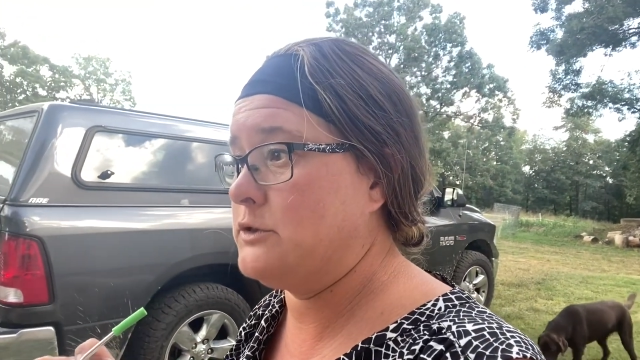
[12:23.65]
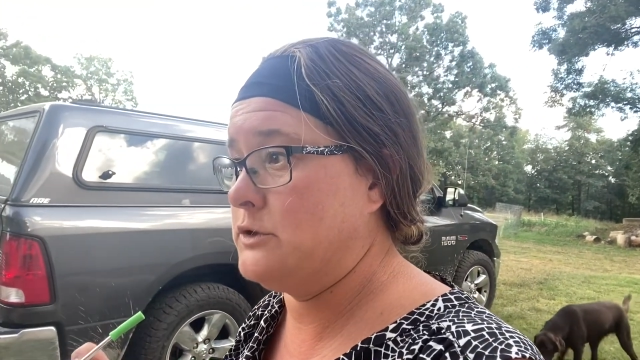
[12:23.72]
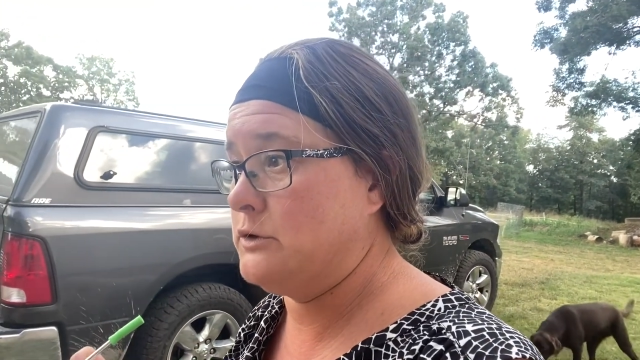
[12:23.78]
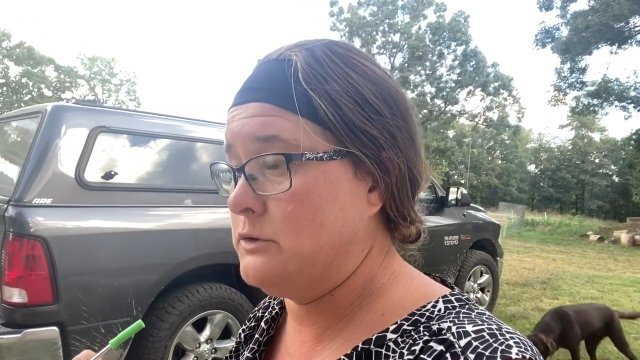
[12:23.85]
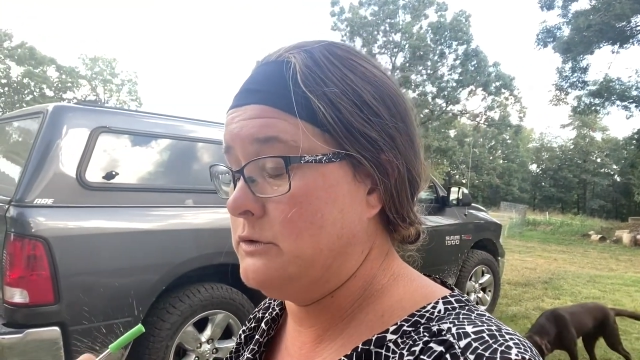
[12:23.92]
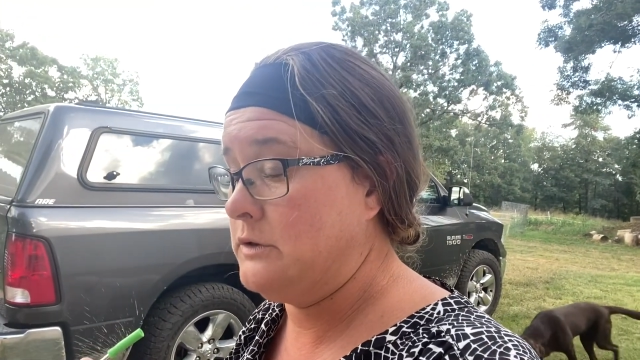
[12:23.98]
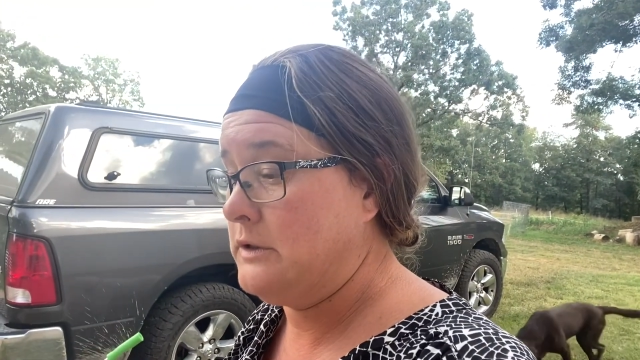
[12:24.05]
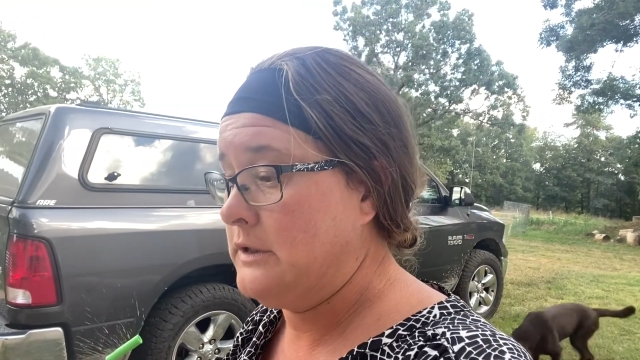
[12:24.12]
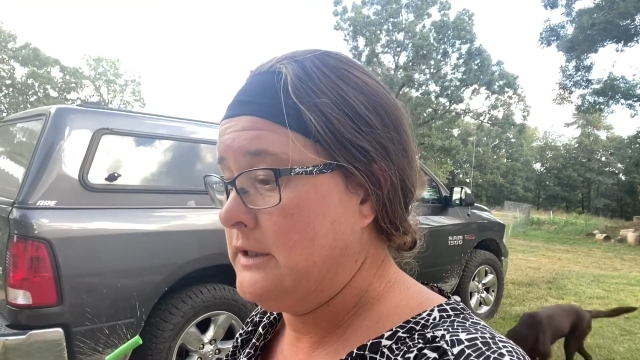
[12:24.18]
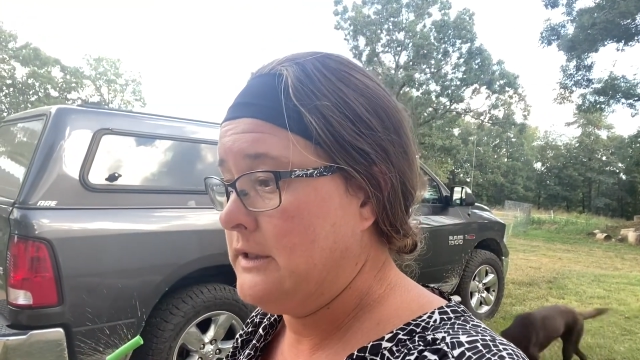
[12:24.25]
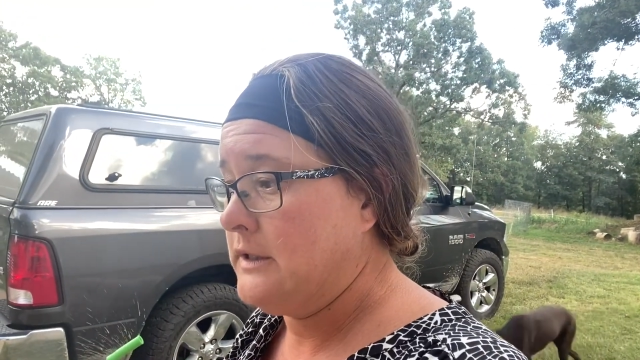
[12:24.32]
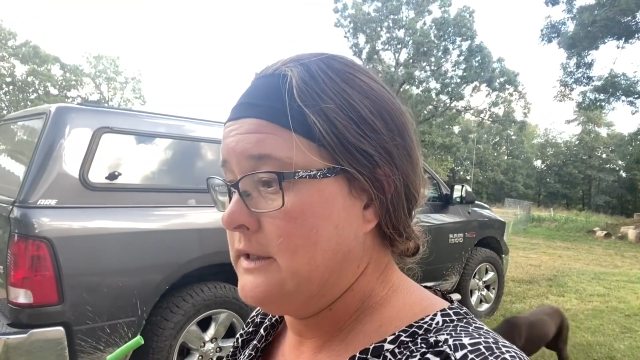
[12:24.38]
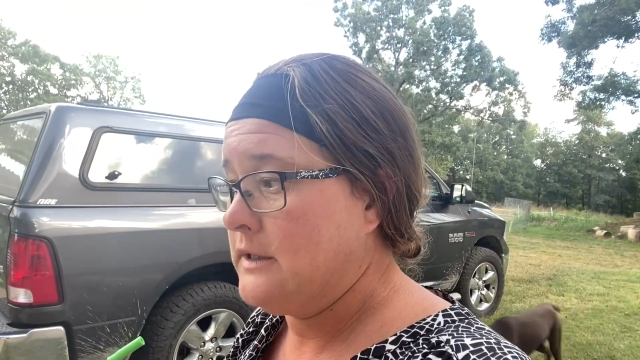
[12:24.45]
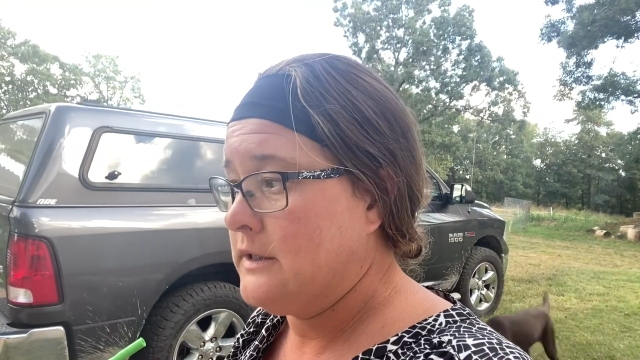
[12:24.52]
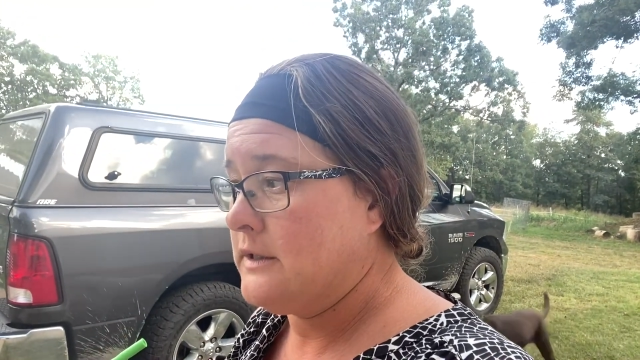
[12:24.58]
to
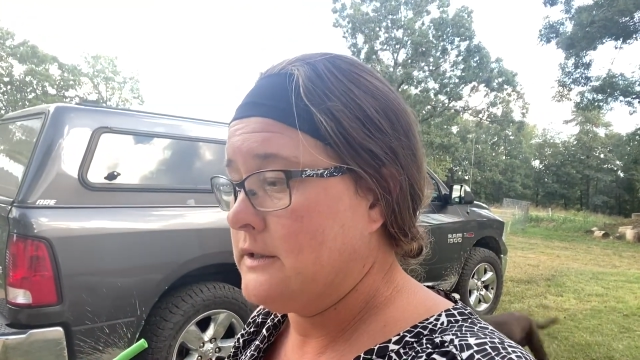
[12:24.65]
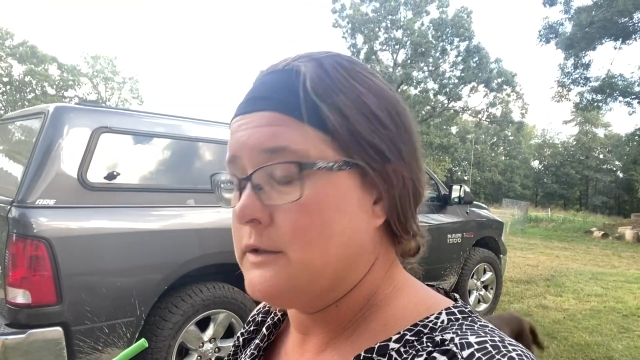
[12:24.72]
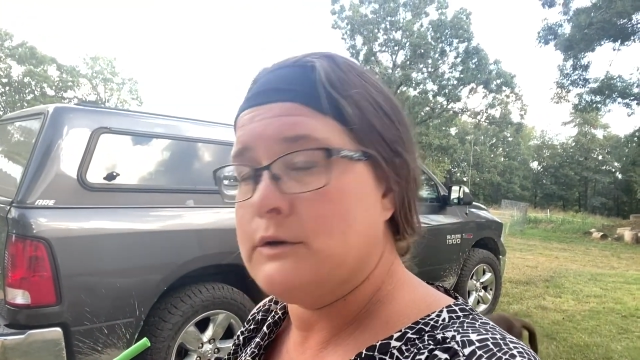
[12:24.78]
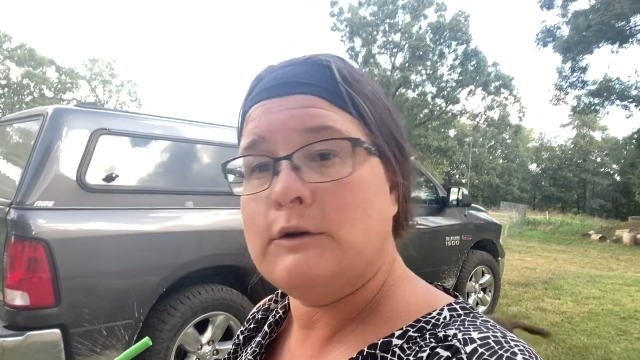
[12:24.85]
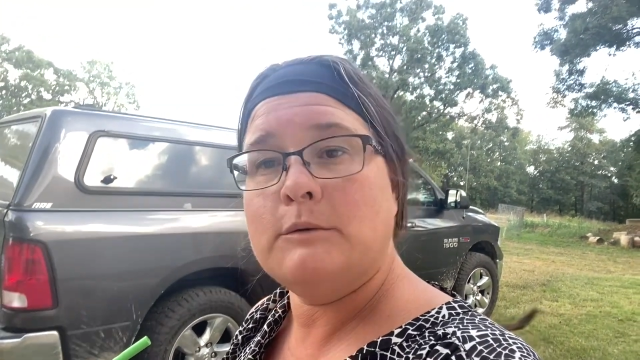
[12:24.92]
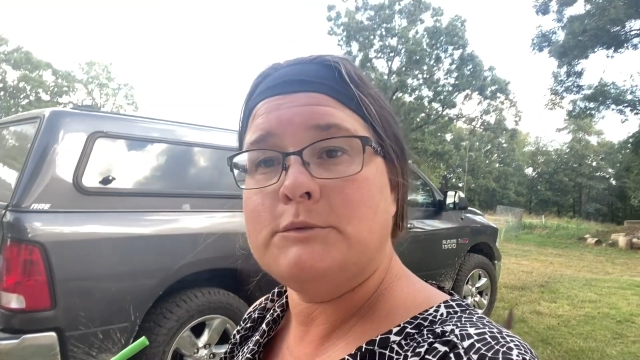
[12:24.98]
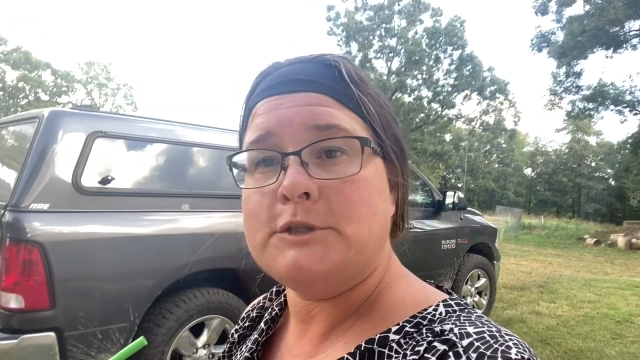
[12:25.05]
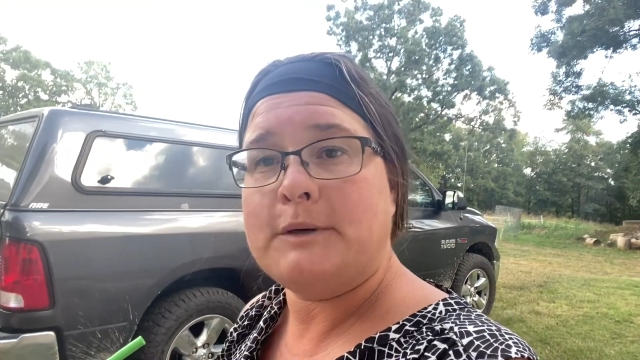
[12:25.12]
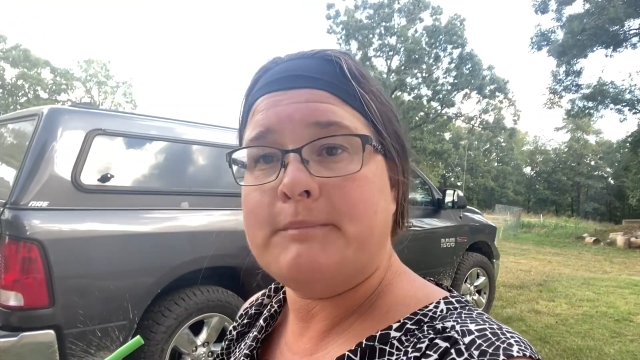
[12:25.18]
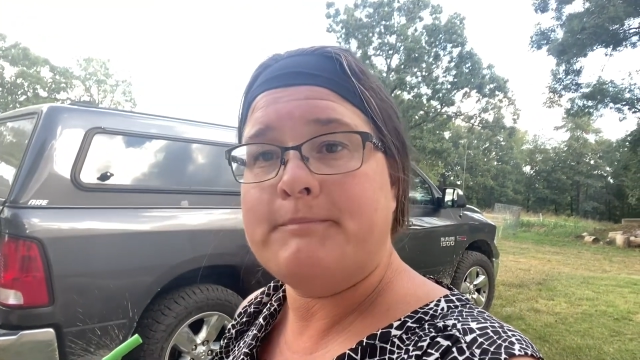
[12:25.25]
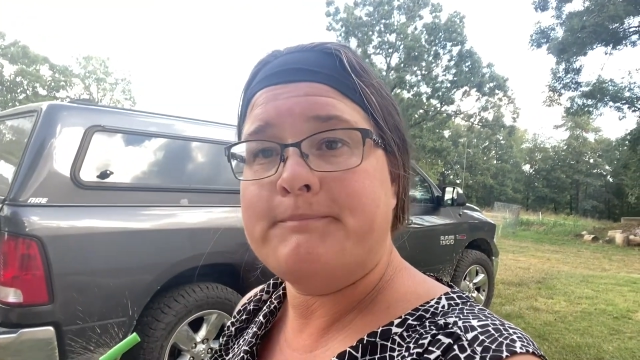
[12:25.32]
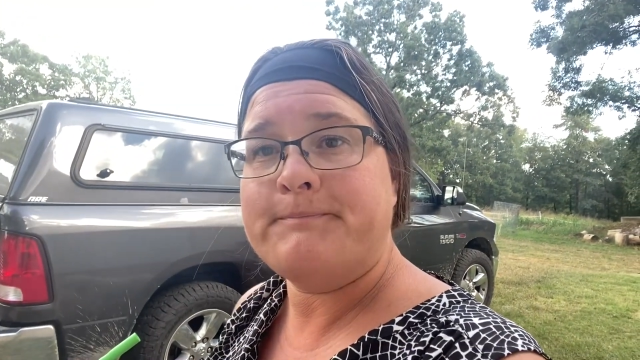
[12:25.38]
the grip shop,